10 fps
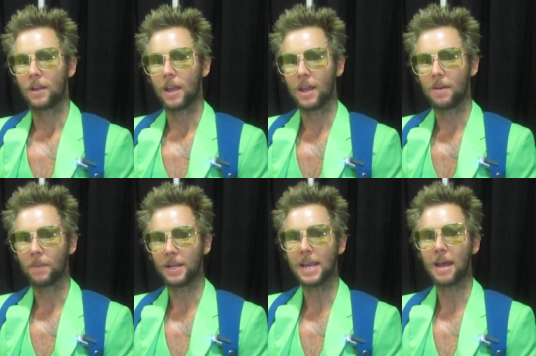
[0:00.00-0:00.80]
and
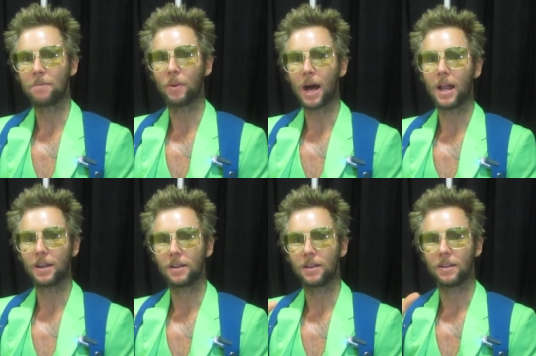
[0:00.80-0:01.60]
my dad bought
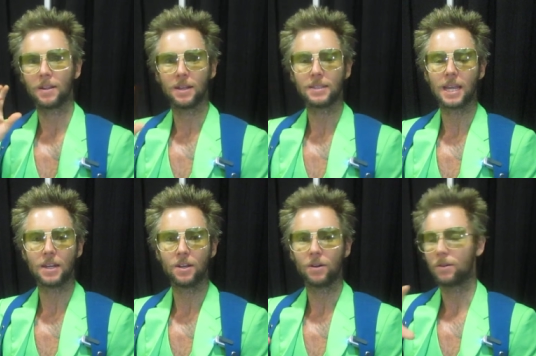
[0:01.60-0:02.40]
the
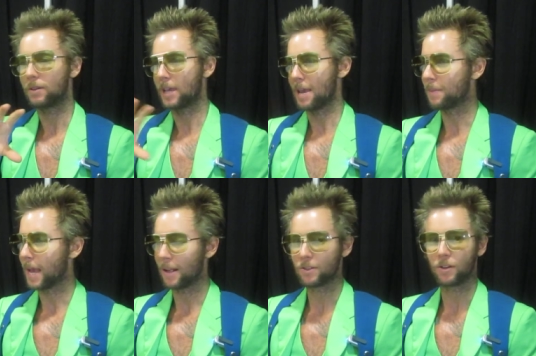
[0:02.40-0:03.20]
Nintendo game
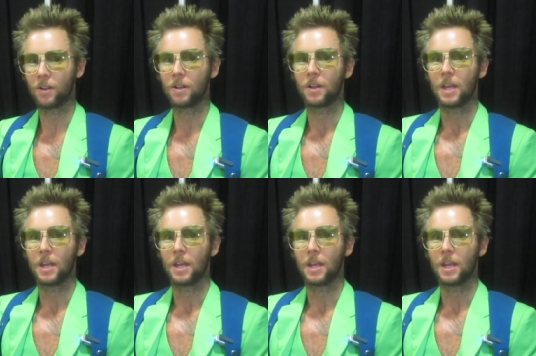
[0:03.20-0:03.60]
console